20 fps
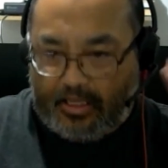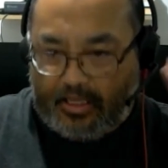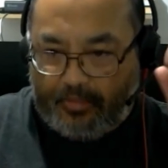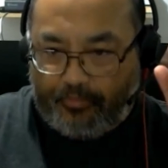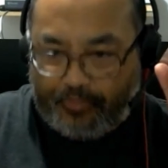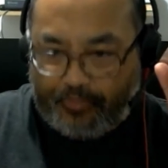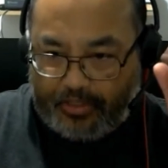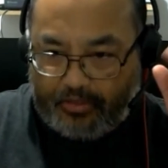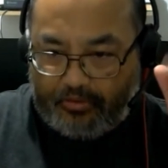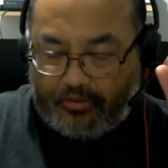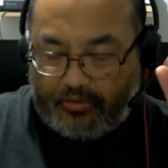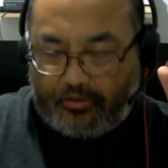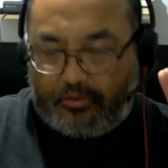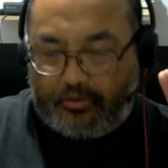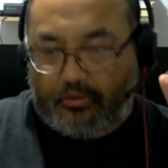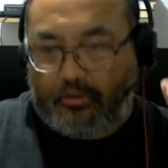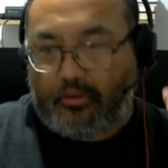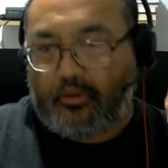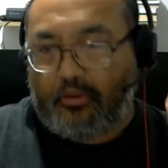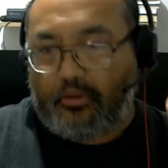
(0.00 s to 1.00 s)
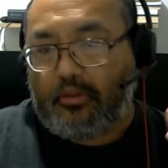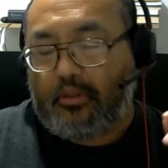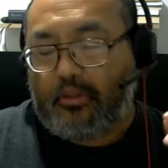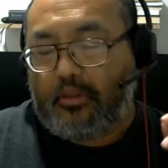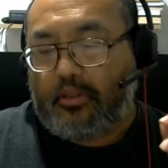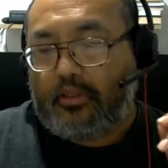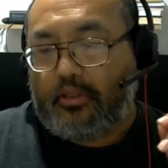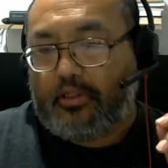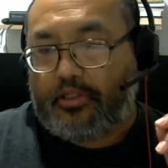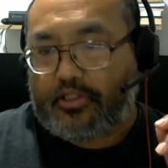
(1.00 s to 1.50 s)
empirical
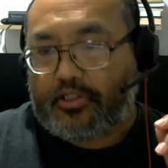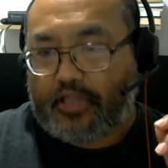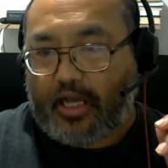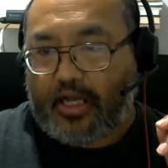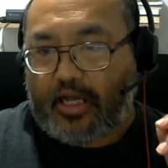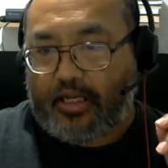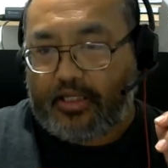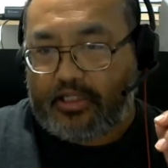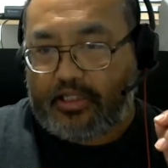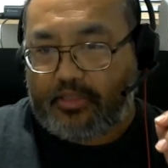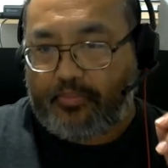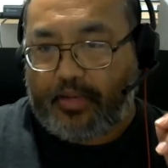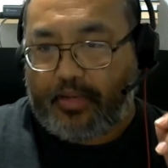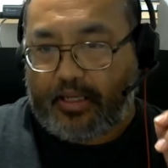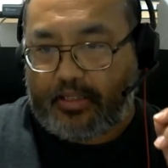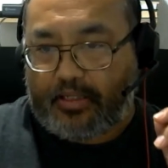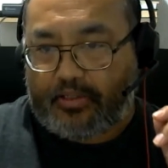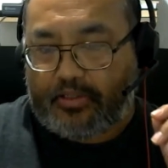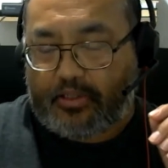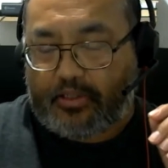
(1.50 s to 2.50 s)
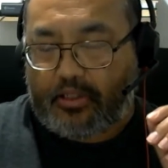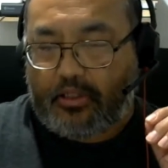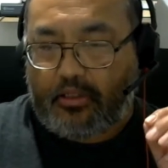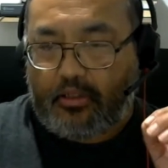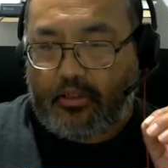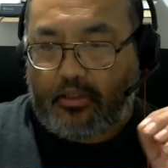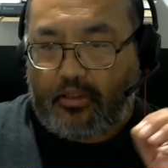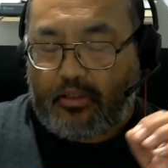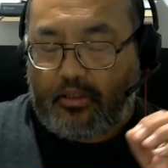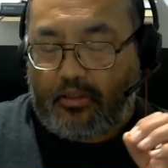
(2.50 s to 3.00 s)
science-based
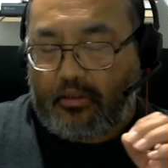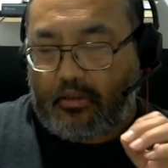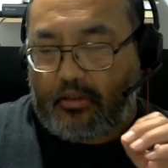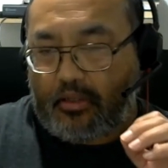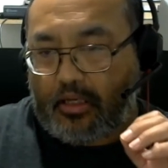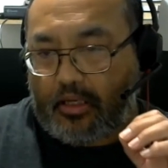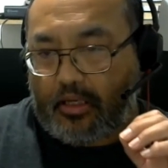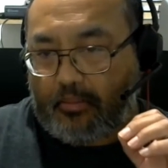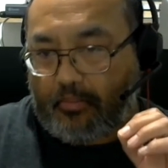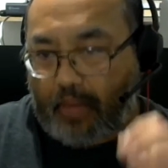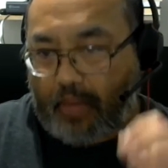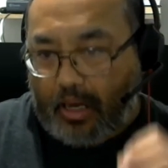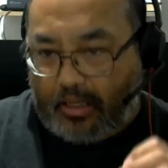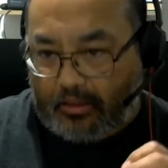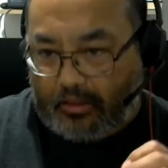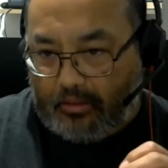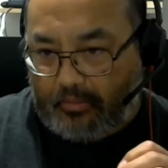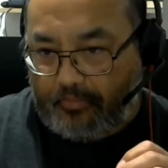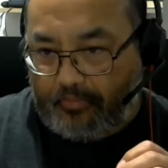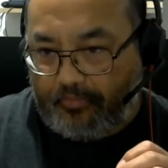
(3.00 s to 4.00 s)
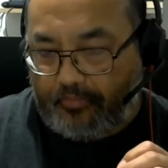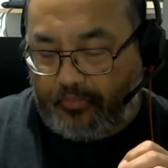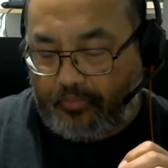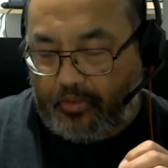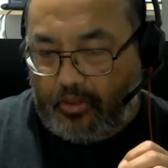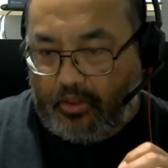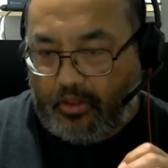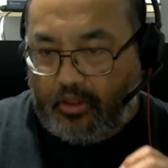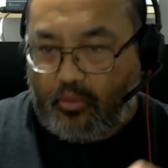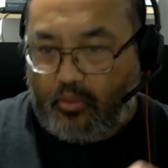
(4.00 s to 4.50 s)
model
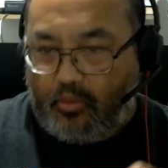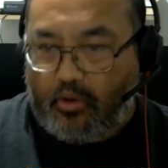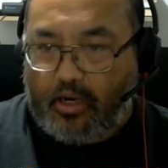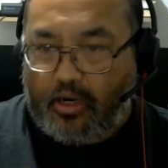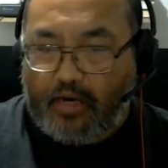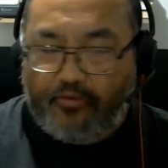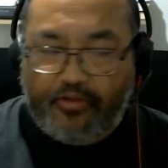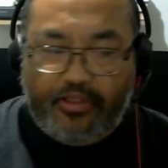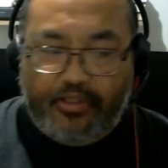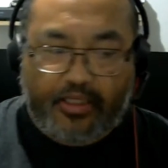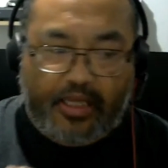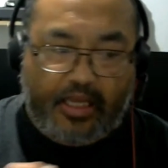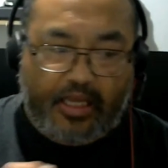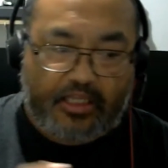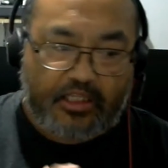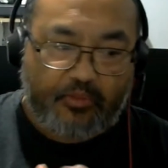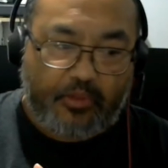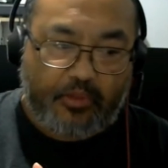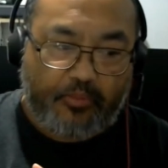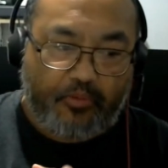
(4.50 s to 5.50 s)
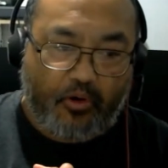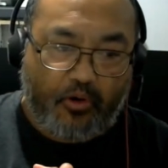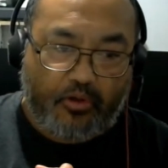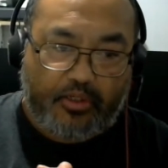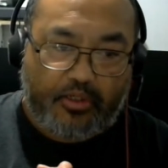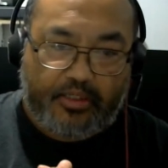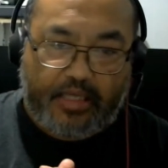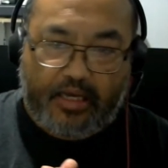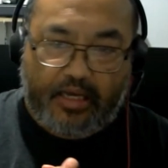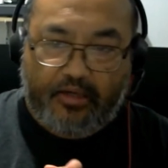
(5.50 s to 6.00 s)
where everything has to be
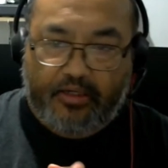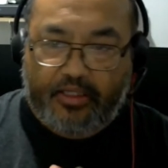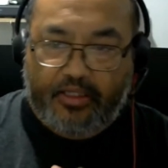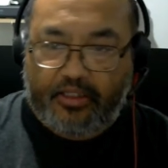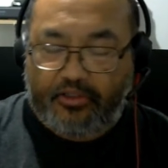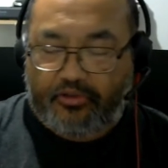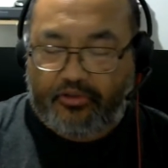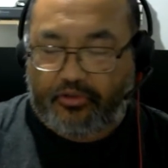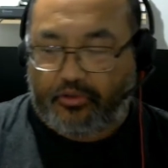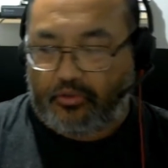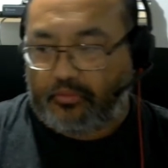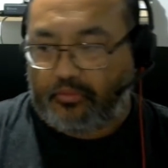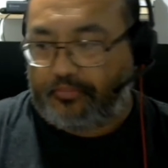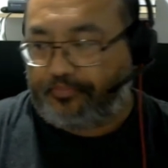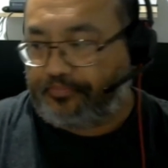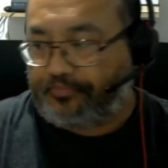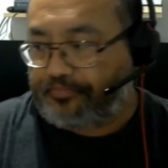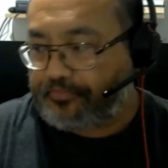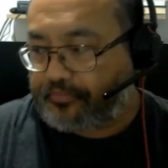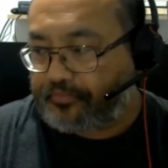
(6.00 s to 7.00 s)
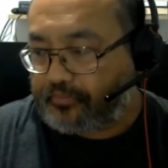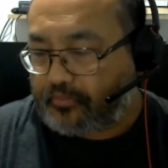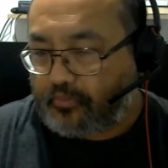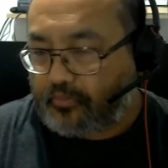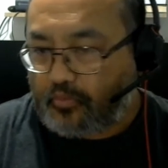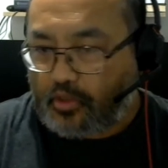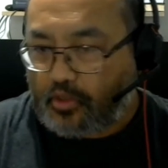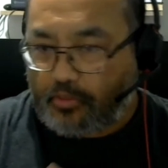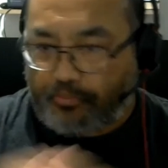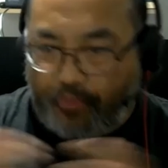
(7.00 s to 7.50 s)
broken down into
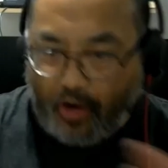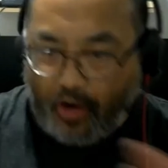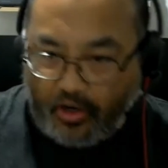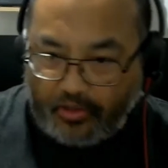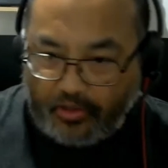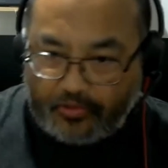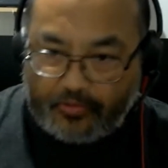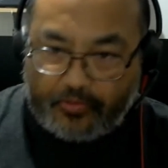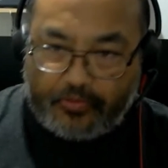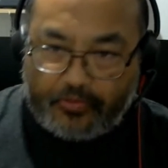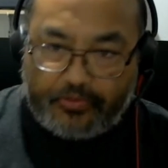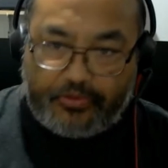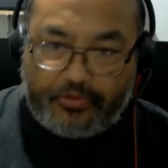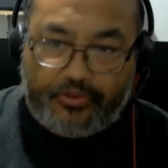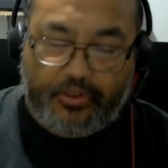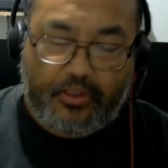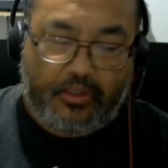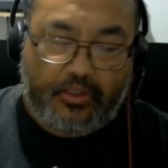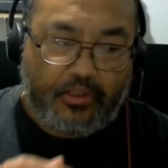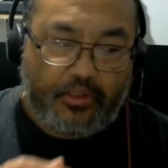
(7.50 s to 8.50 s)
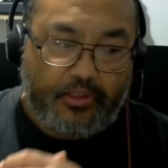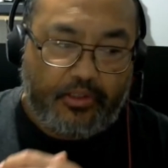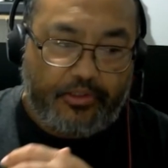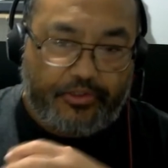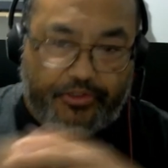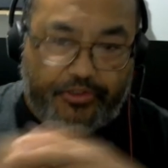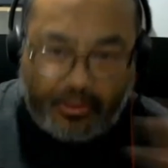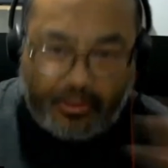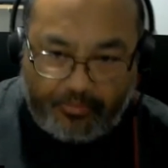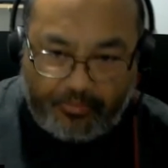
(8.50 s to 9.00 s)
particles,
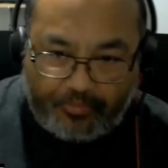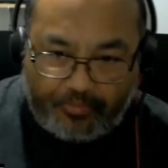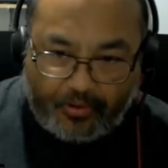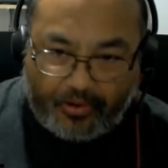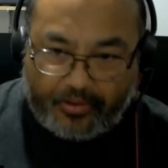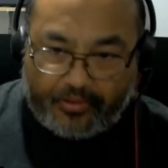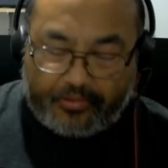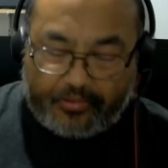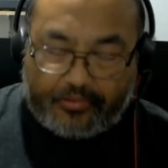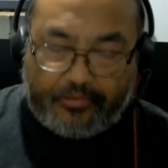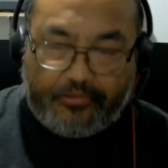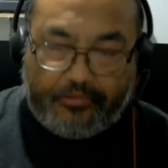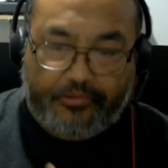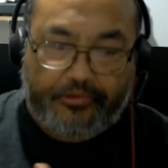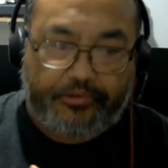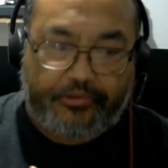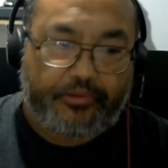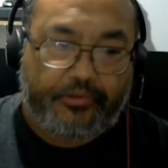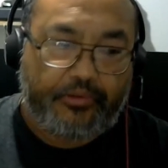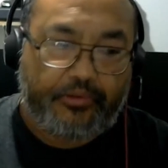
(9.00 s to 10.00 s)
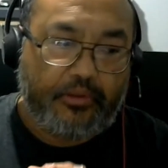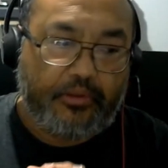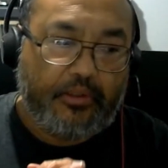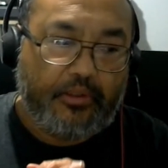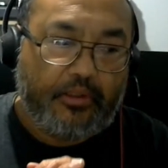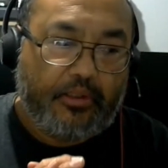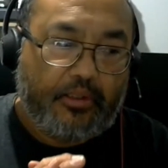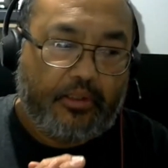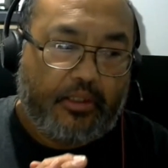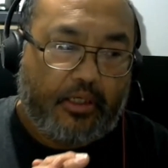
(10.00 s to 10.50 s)
subparticles,
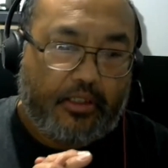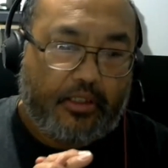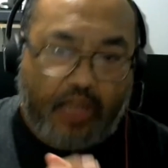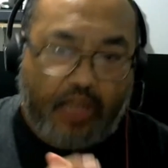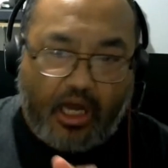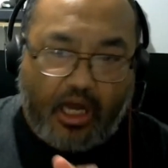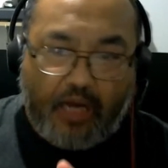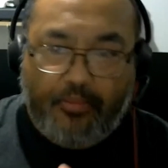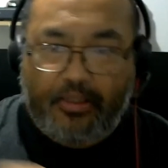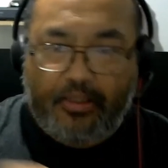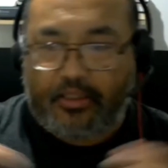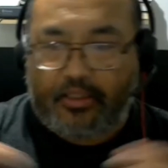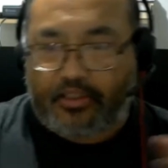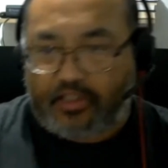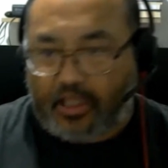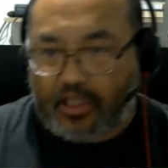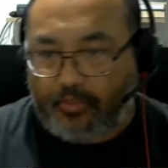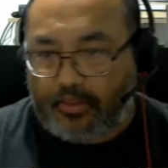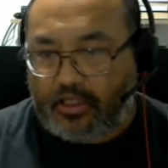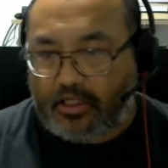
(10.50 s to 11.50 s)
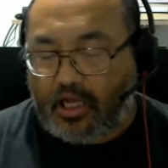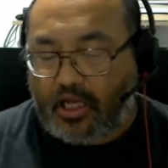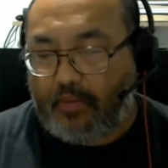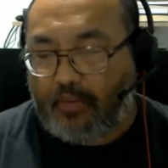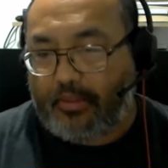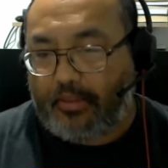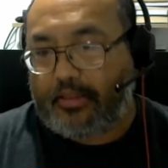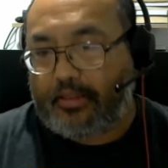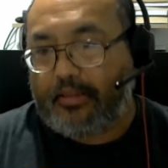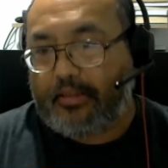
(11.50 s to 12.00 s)
atomic,
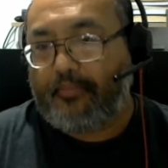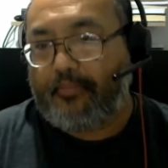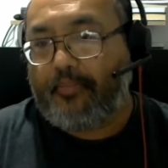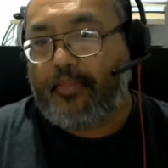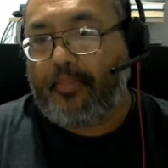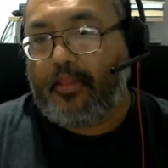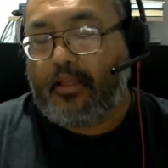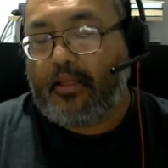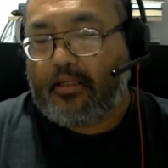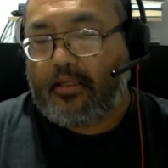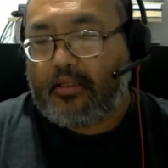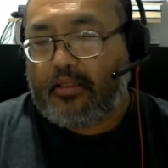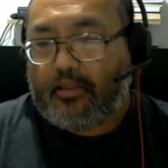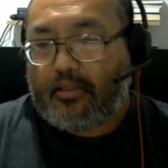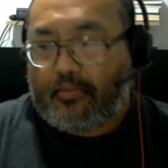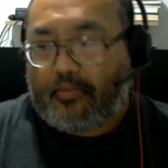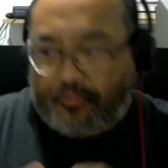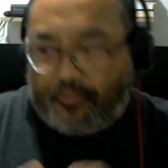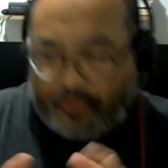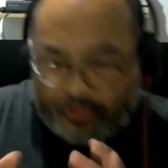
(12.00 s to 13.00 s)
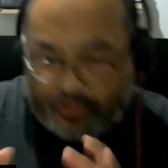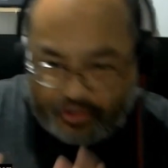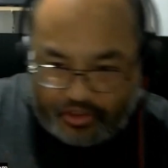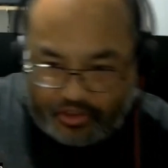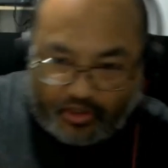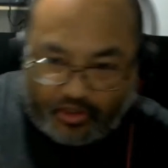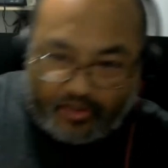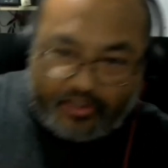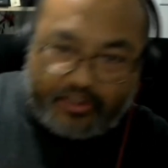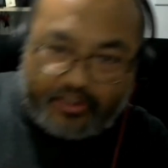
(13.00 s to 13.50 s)
subatomic. They're
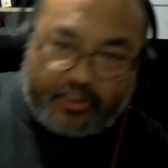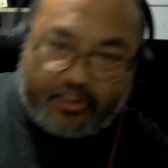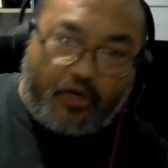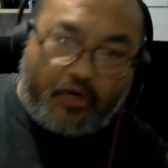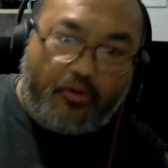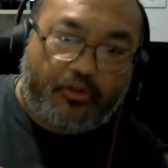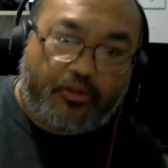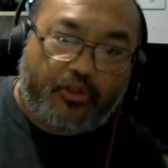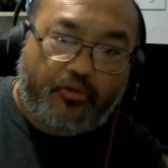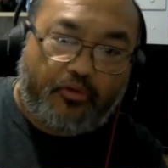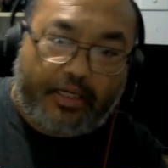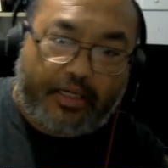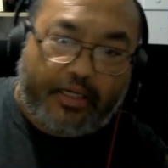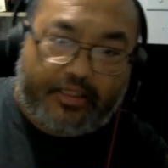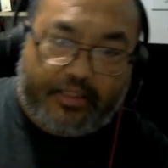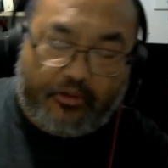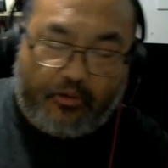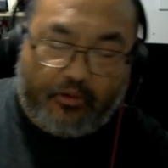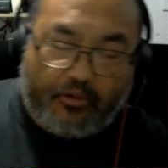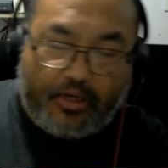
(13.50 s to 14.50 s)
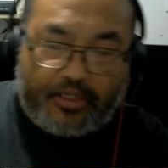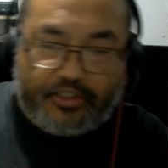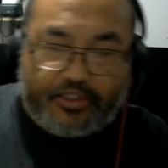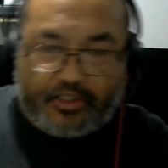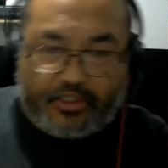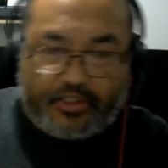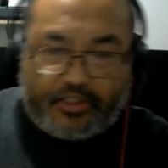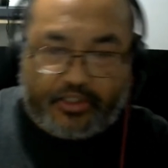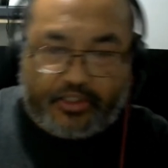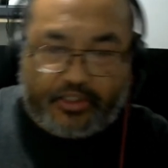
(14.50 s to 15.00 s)
starting to go in the right
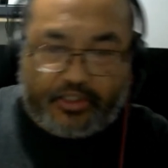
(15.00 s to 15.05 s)
direction,